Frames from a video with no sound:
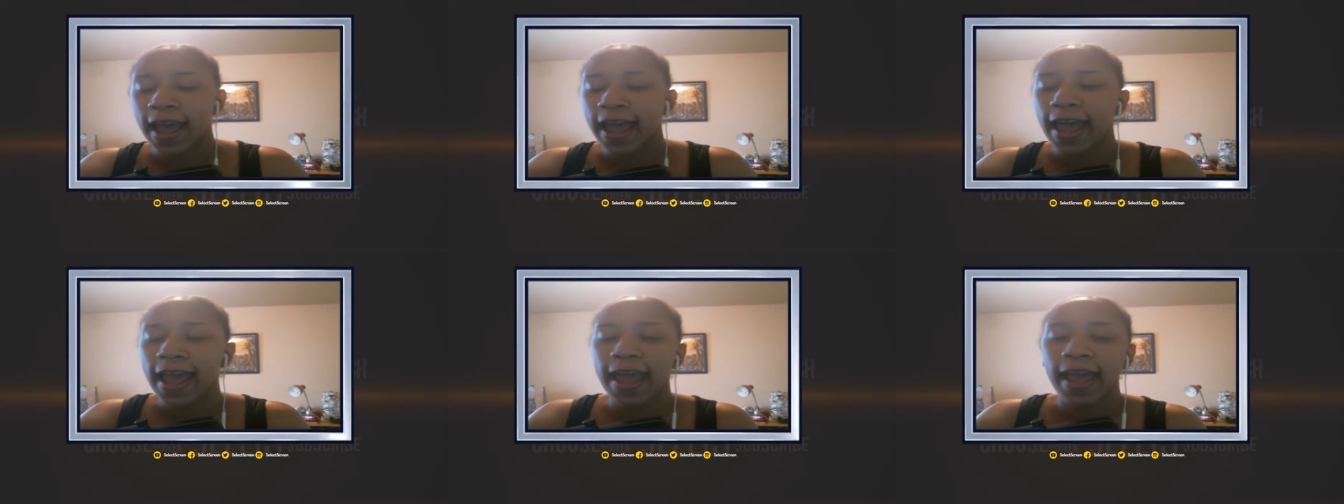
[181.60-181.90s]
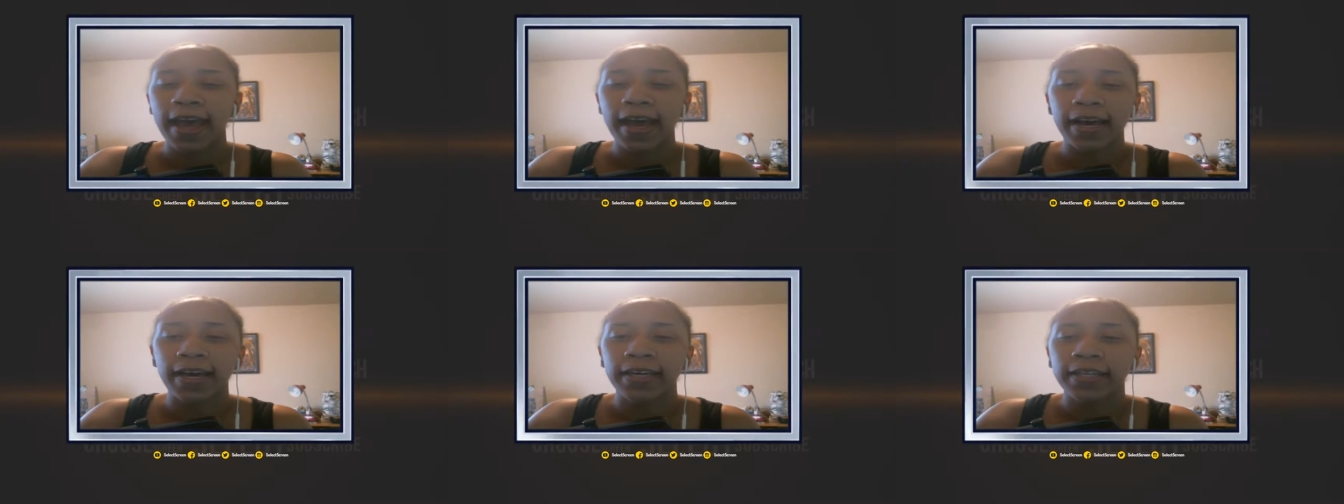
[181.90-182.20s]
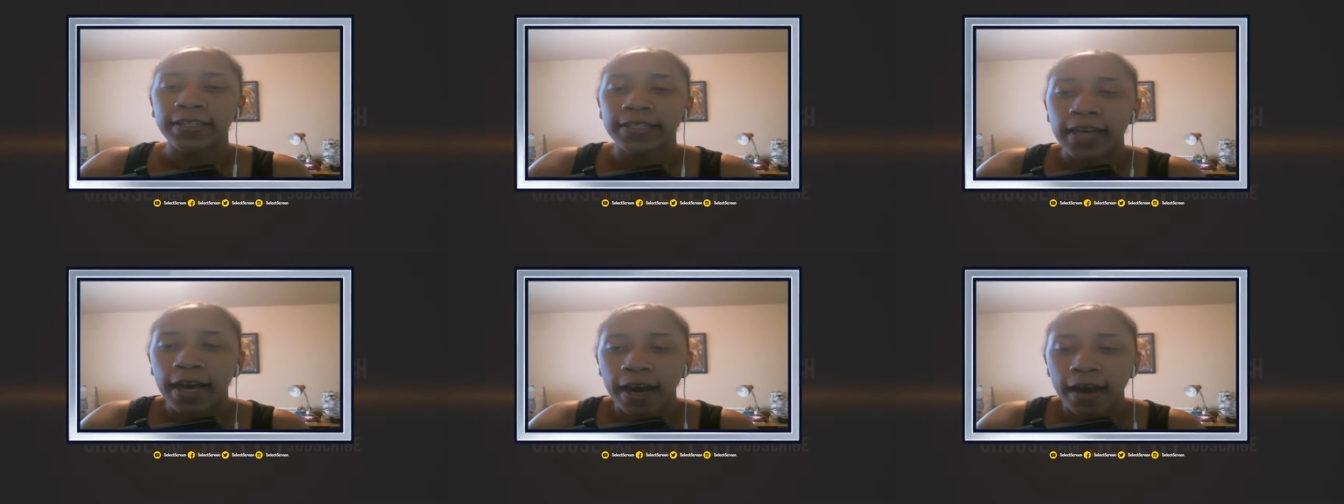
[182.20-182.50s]

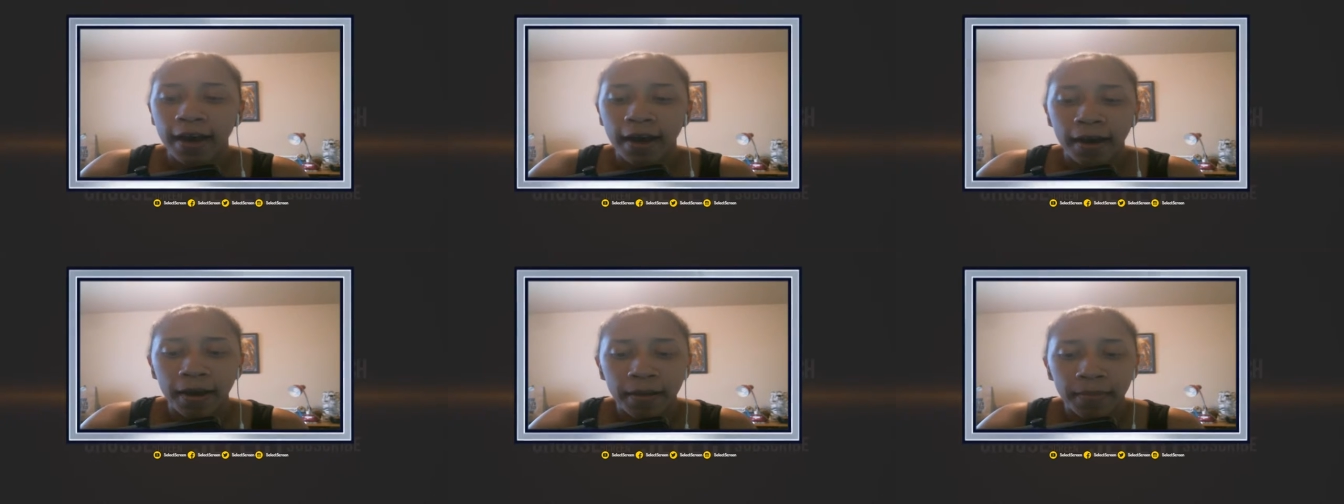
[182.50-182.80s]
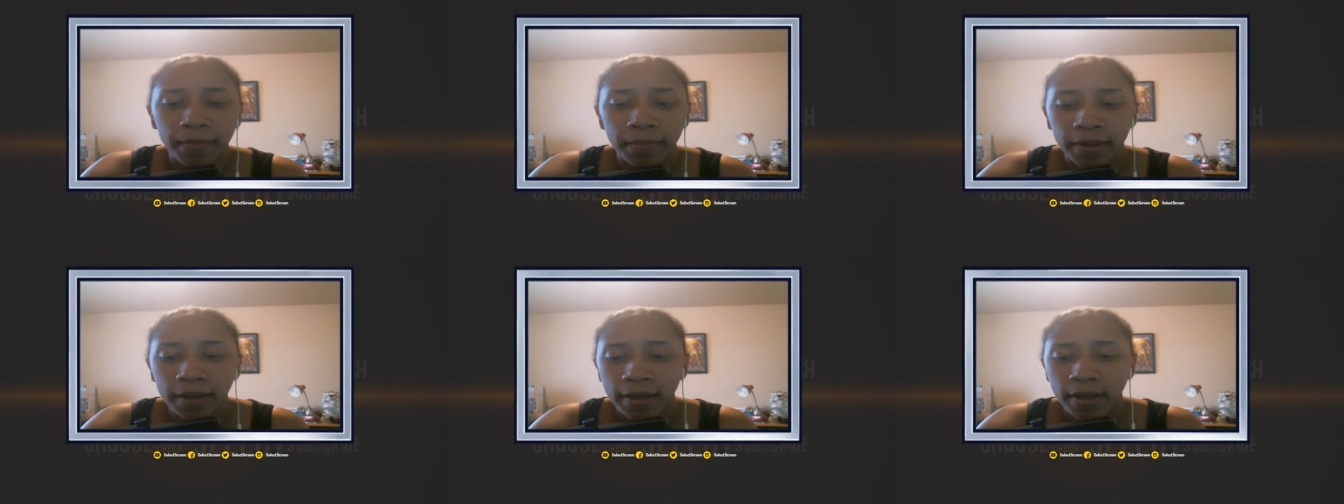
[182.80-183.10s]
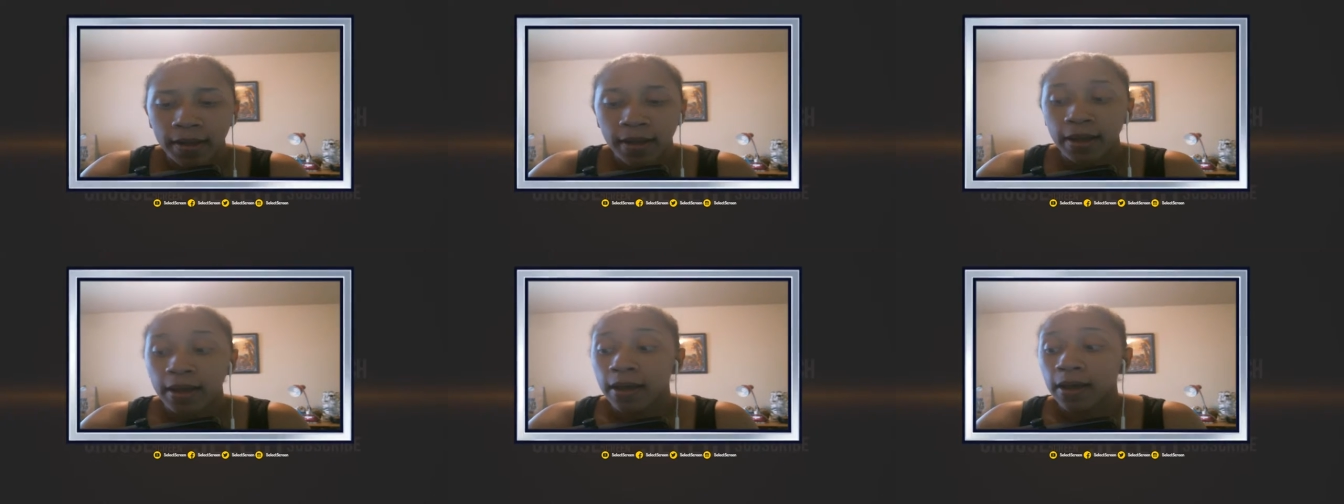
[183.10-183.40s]
and um,
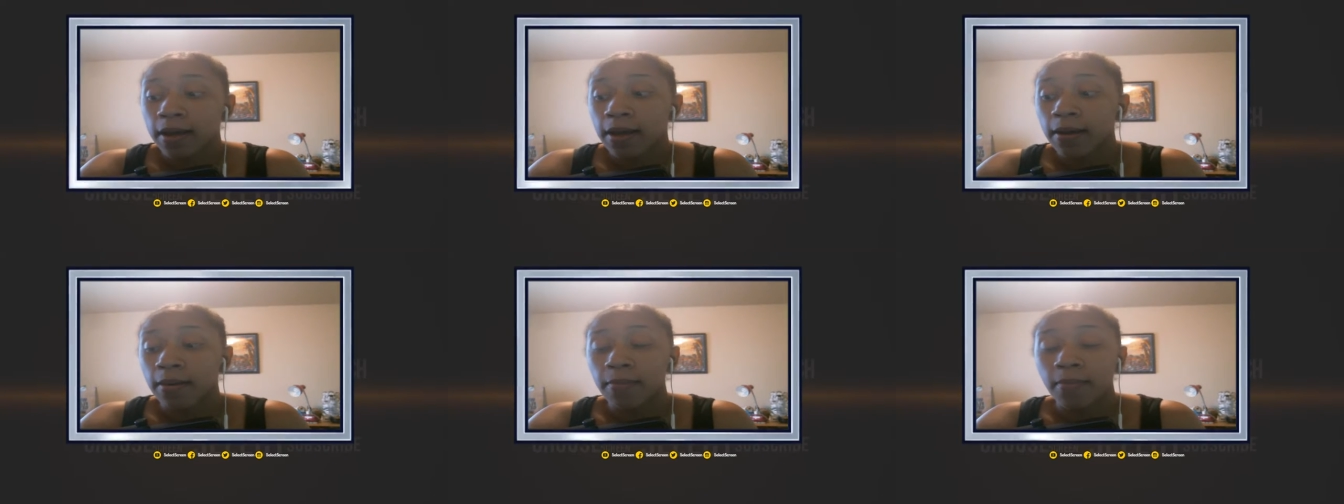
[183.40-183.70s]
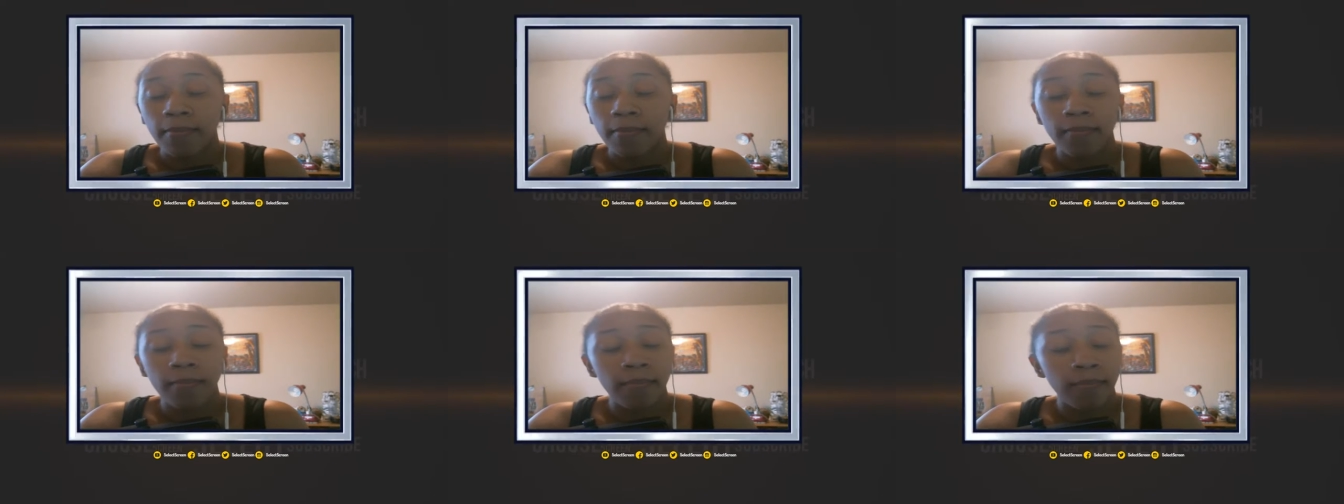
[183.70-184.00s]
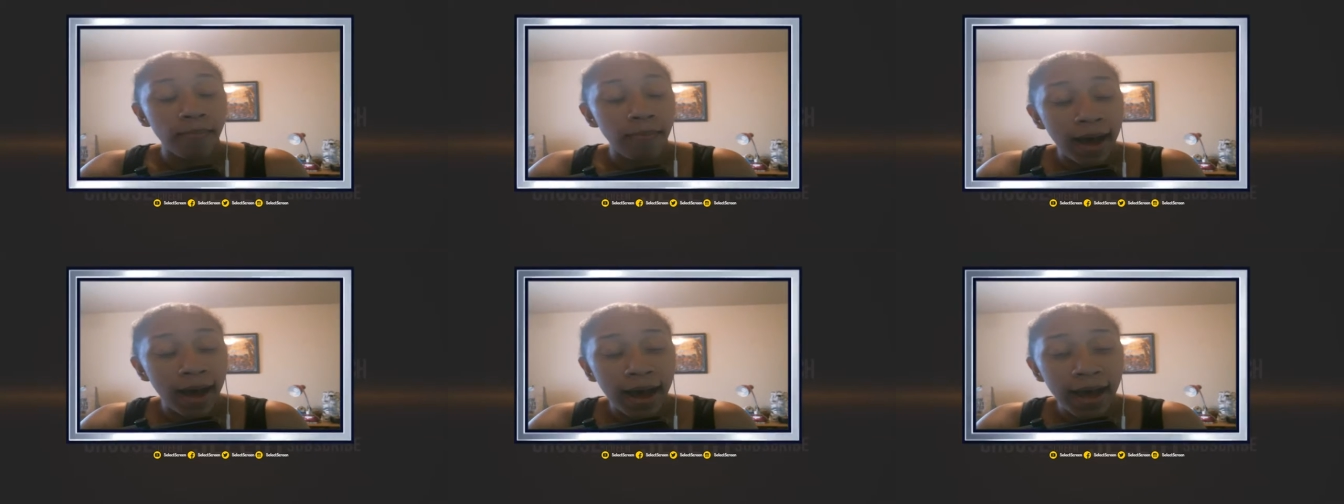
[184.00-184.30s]

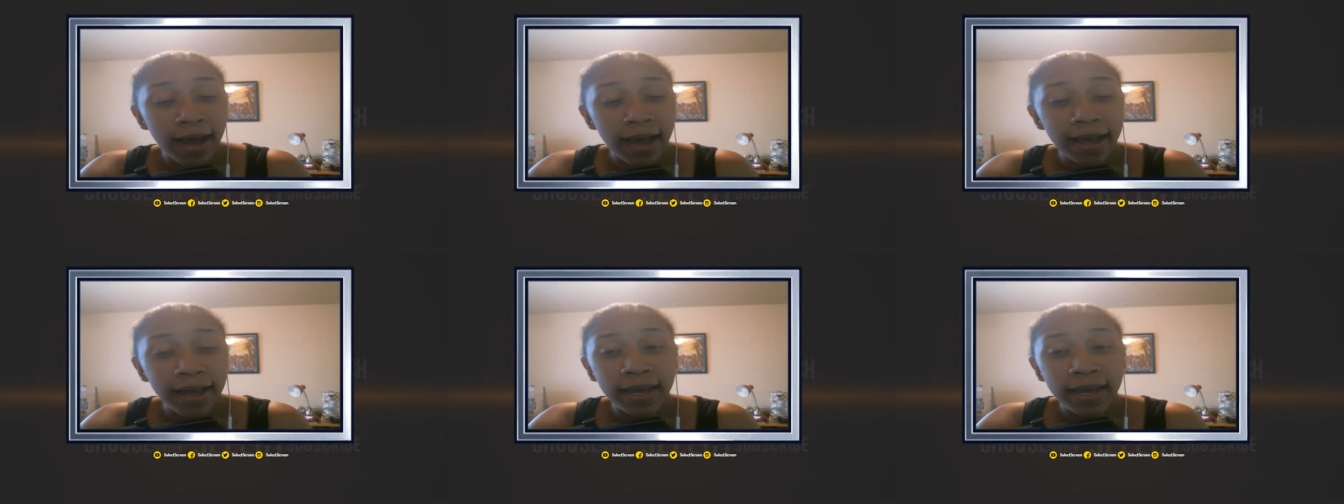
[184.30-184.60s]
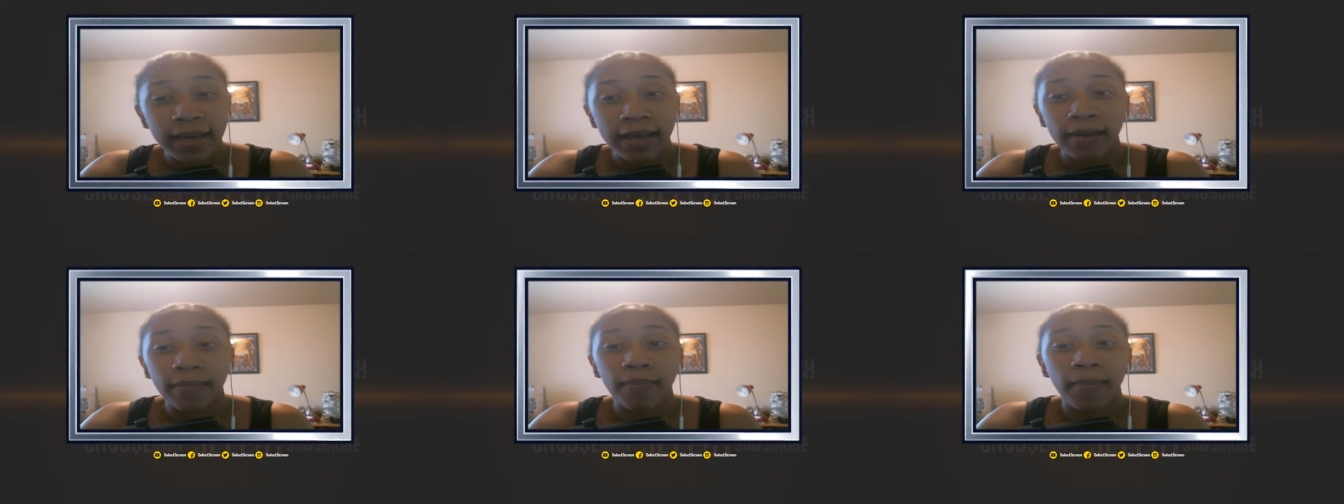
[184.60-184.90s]
my